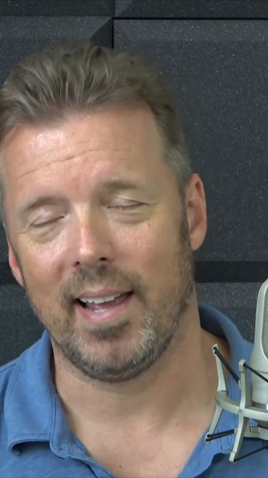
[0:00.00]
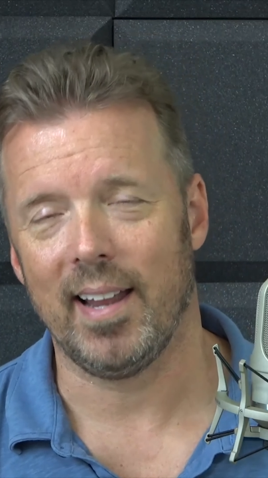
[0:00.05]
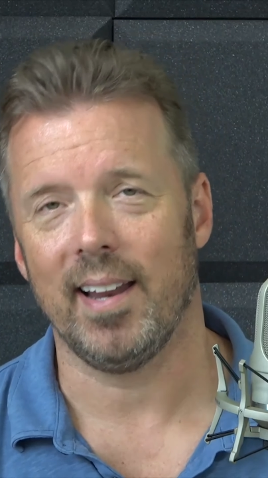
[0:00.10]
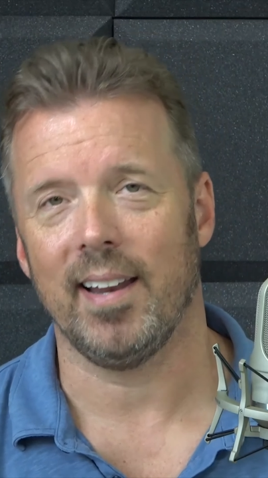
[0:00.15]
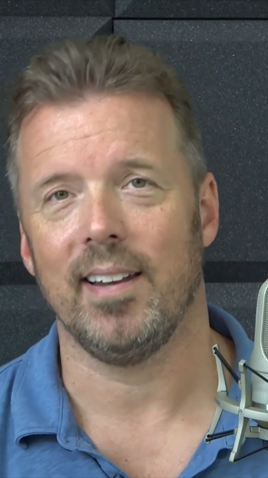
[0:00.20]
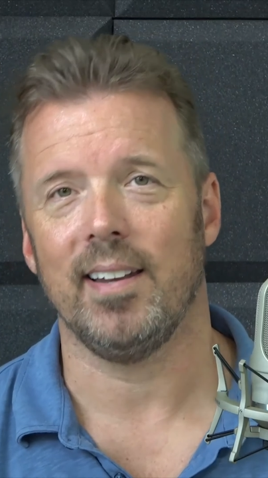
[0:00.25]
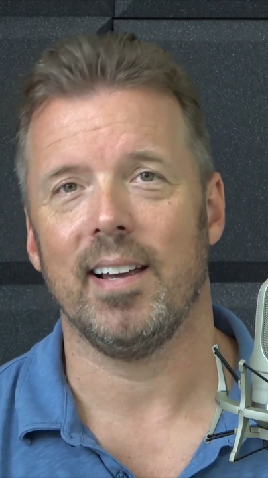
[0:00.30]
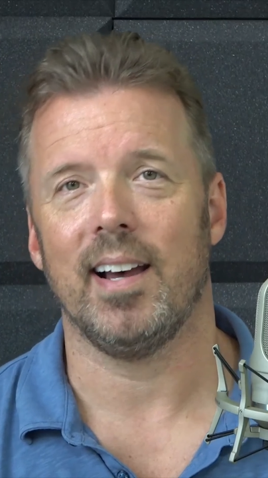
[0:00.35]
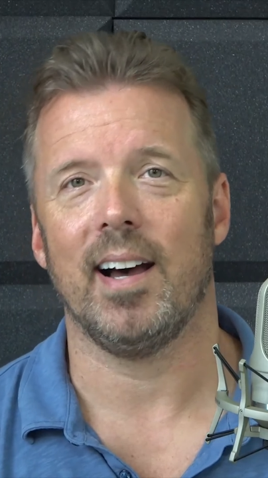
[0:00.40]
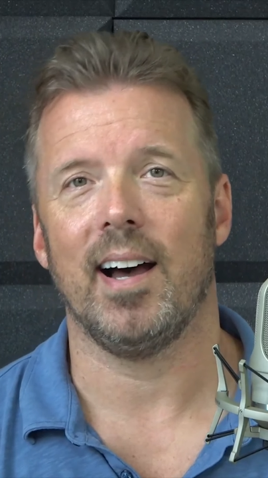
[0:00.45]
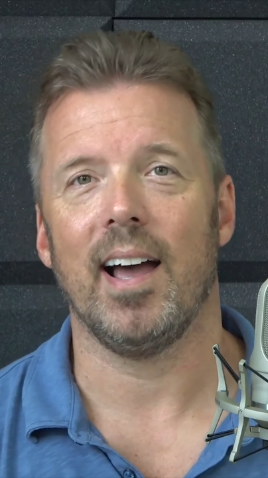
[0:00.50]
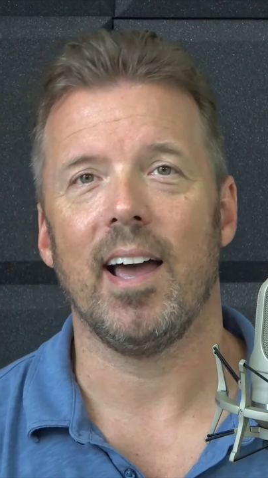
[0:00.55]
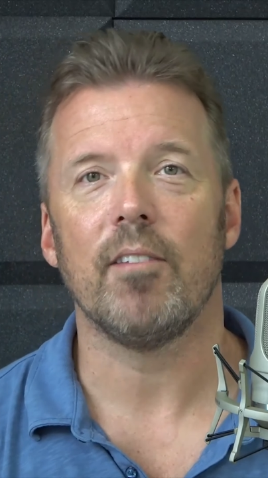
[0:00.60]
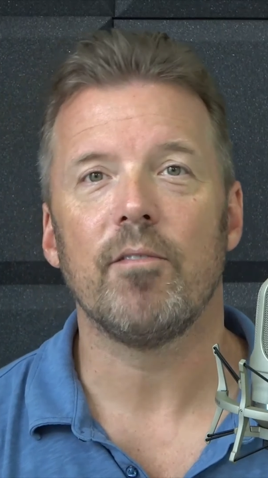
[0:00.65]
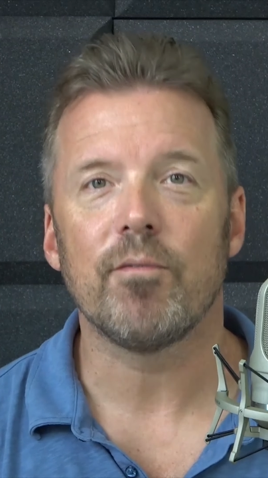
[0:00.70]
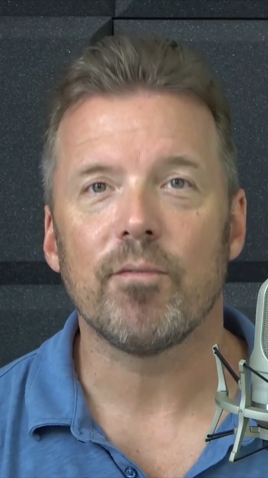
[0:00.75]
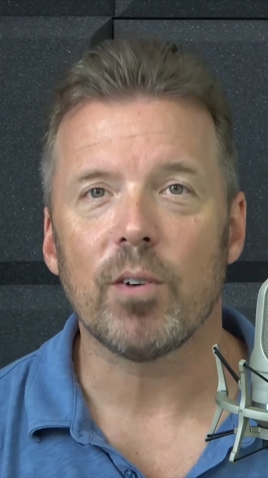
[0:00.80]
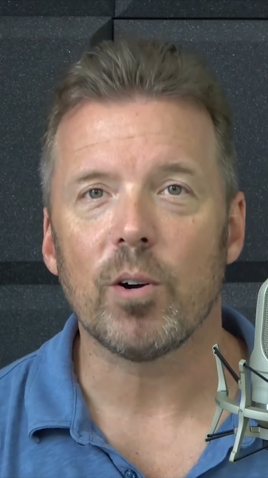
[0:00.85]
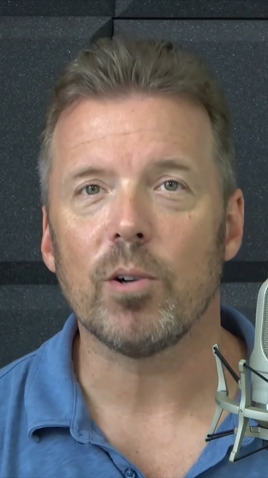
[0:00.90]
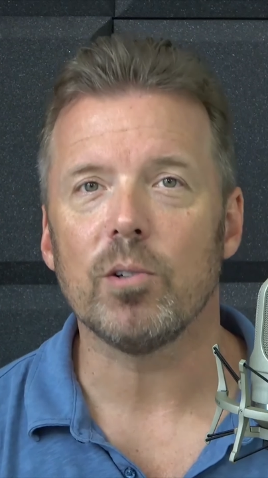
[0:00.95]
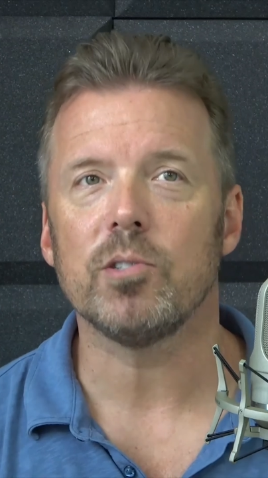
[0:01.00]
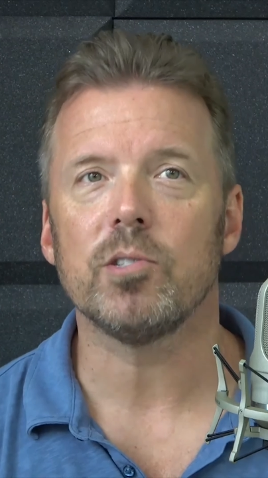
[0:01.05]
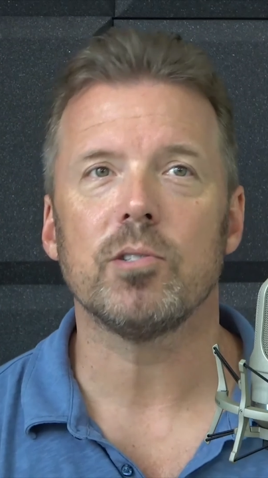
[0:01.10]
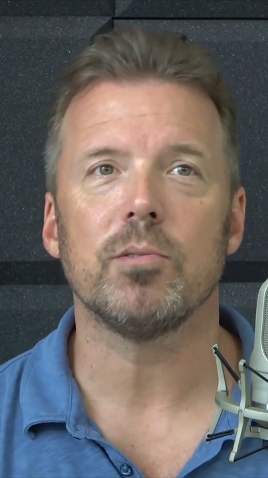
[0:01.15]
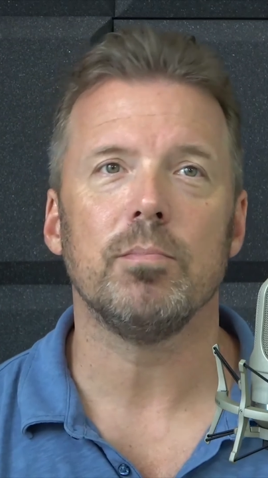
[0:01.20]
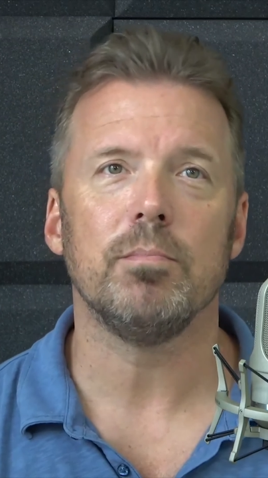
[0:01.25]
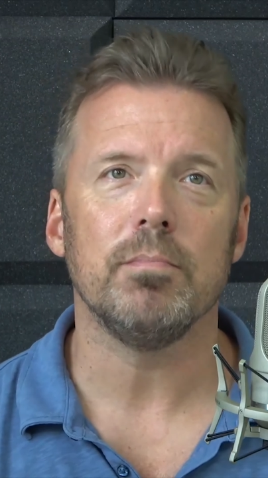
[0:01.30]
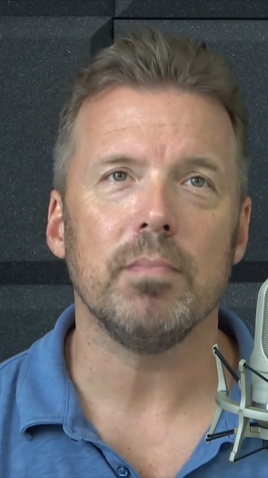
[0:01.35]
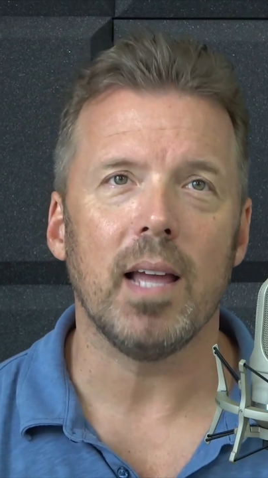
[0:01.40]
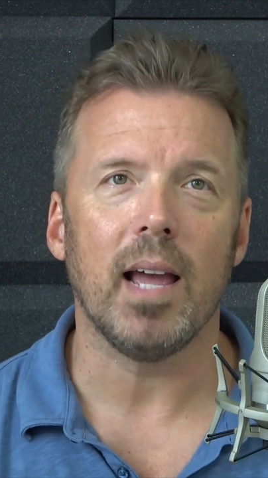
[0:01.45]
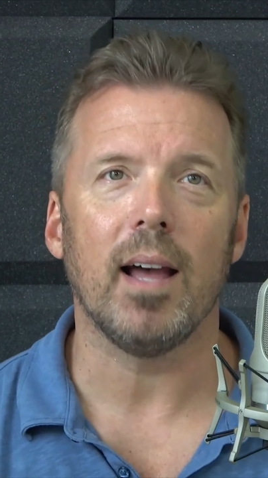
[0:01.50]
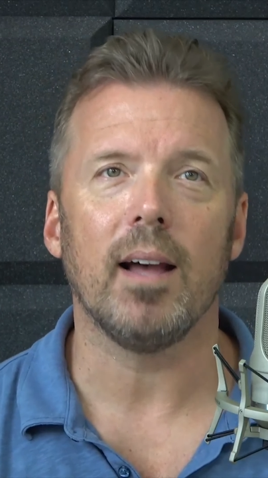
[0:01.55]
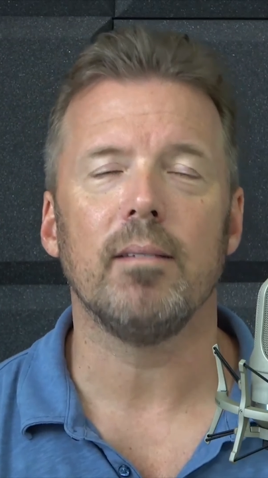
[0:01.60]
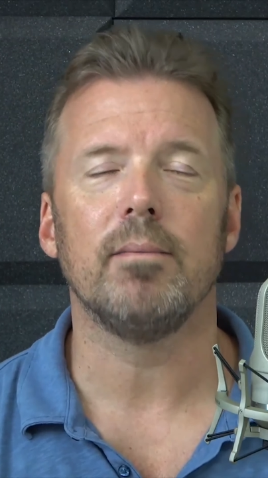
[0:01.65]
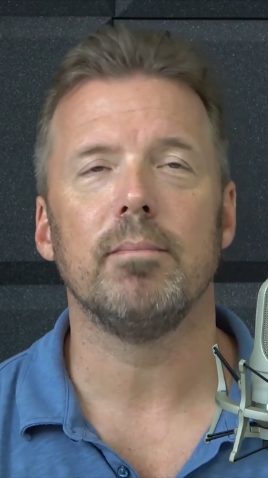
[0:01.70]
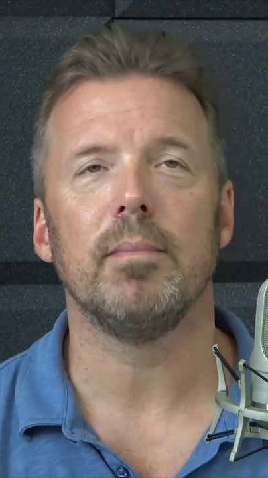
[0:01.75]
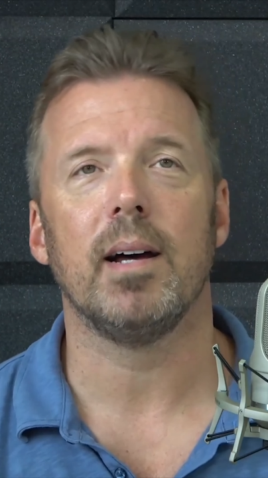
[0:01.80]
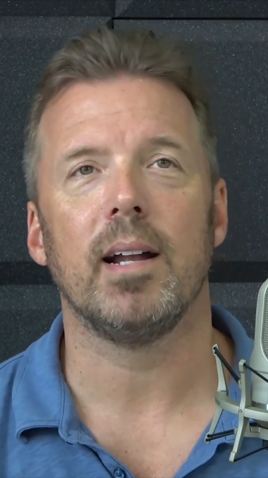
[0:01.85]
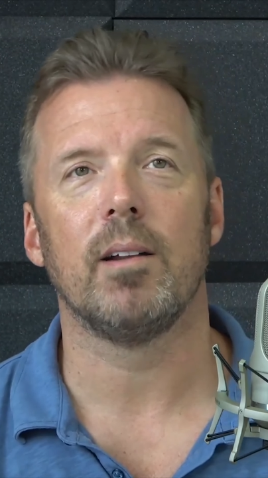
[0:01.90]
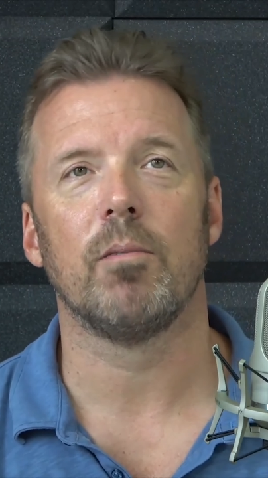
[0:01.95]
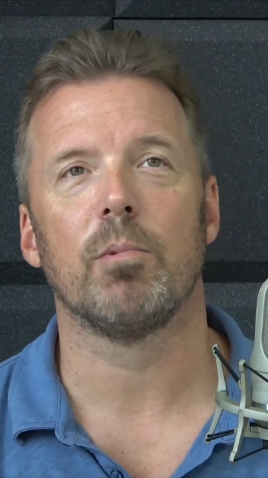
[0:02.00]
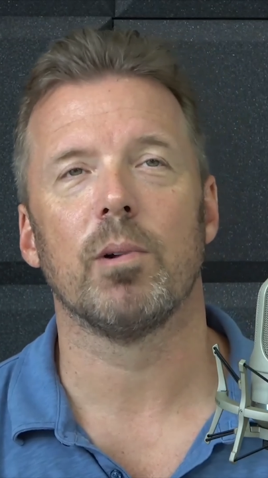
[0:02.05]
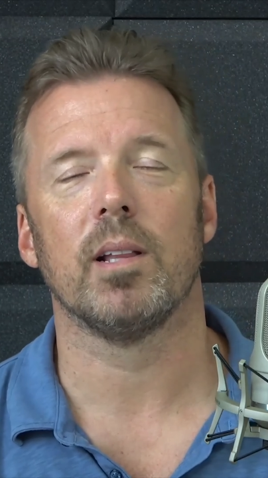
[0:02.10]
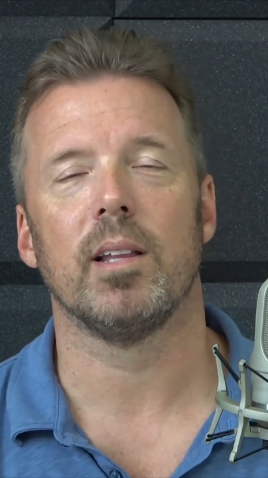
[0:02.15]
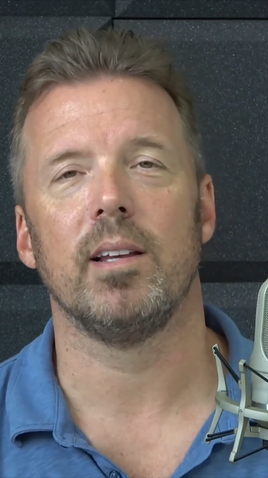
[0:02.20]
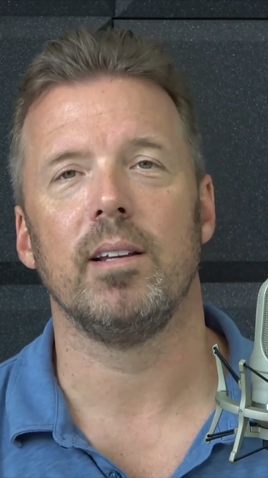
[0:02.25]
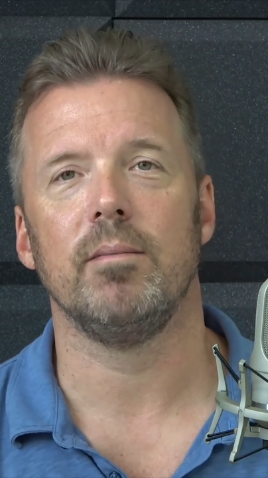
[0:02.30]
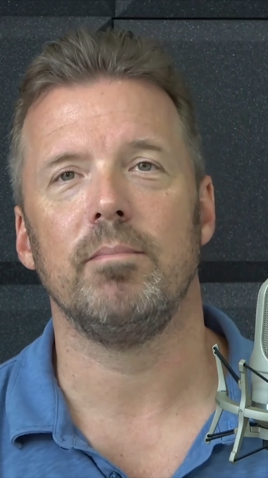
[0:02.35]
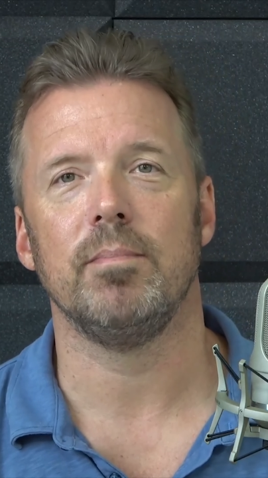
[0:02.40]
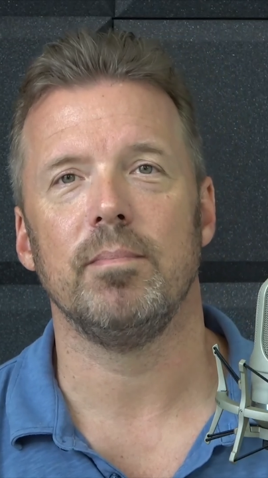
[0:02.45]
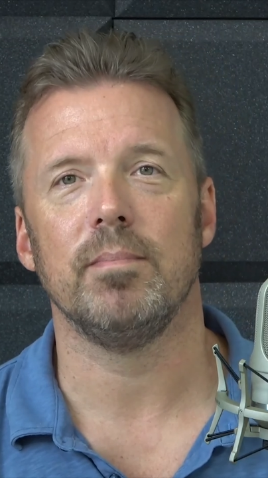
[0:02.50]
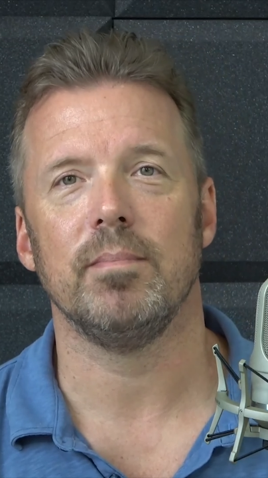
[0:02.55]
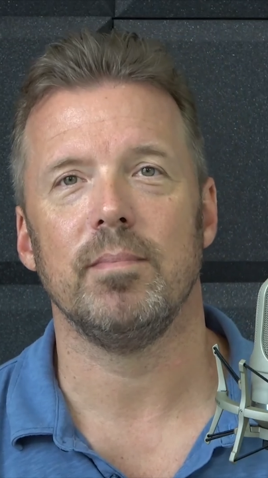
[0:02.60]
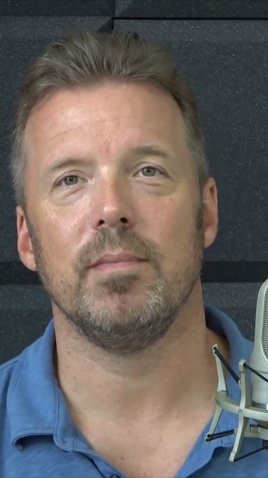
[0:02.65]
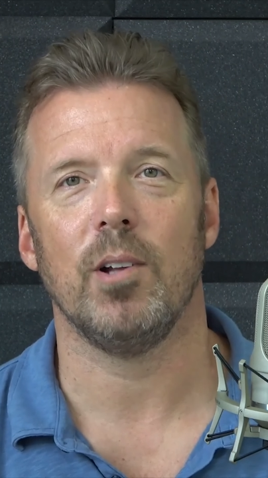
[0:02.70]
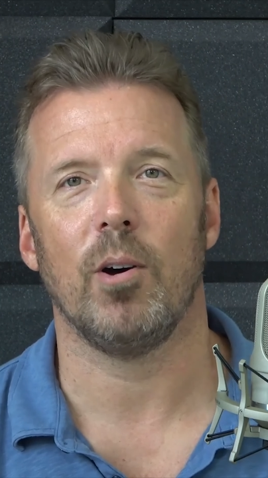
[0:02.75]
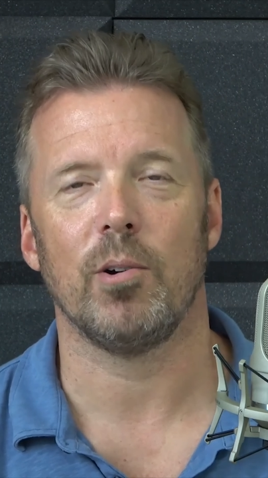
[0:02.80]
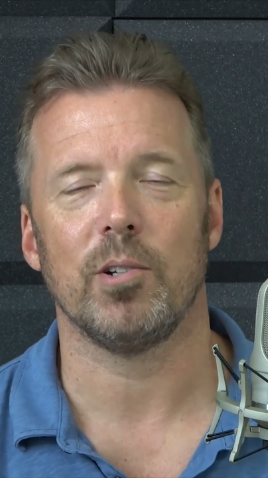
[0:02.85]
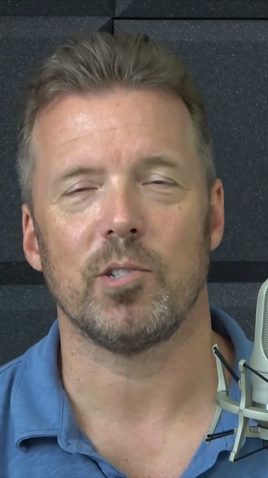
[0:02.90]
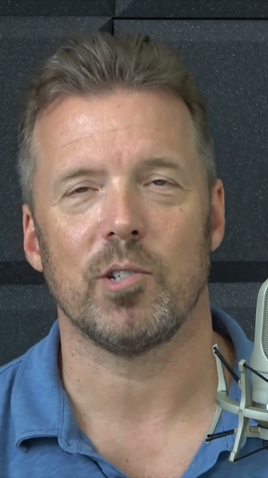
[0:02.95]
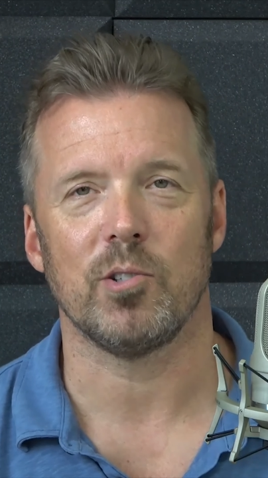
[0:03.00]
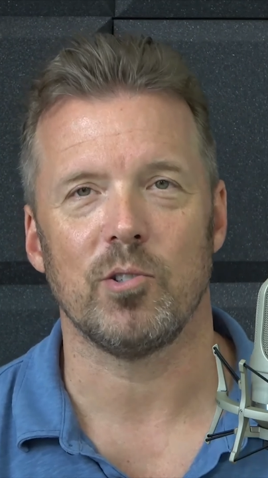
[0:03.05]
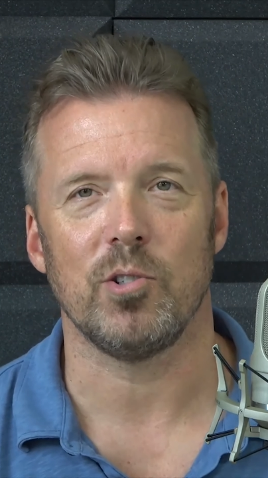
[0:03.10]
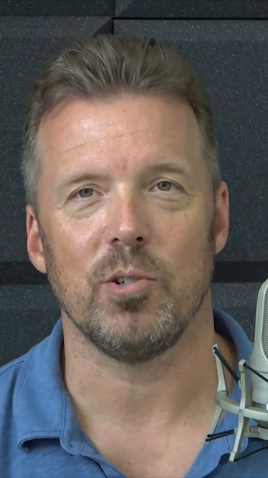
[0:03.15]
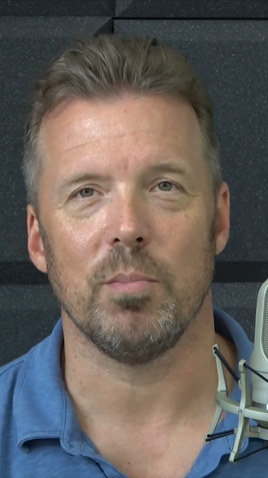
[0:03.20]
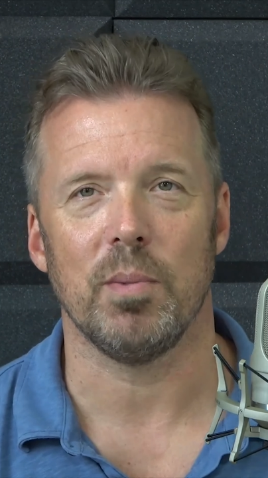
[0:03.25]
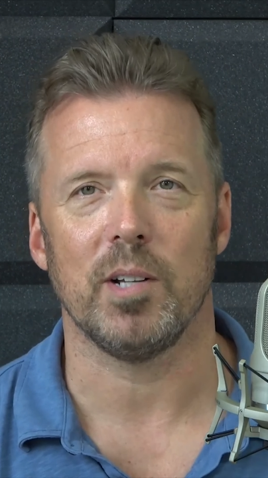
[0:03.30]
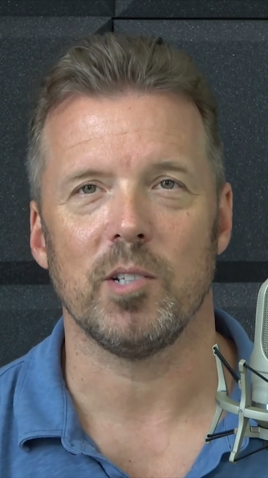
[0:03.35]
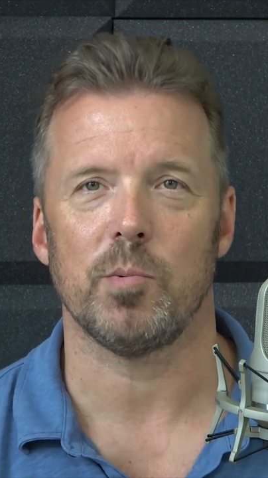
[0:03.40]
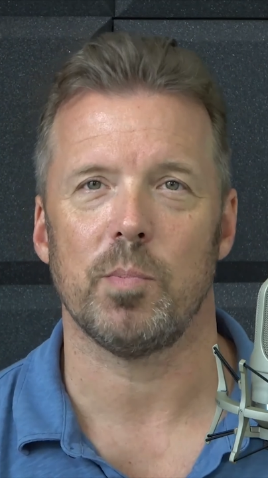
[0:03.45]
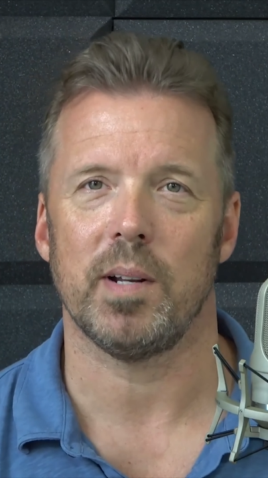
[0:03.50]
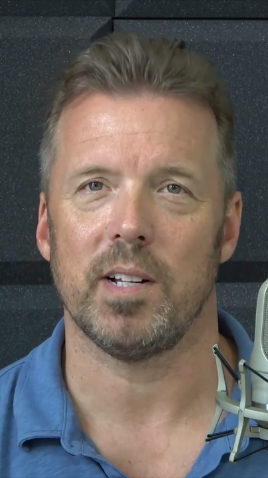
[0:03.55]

And uh, at first, yeah, I didn't really notice it too much.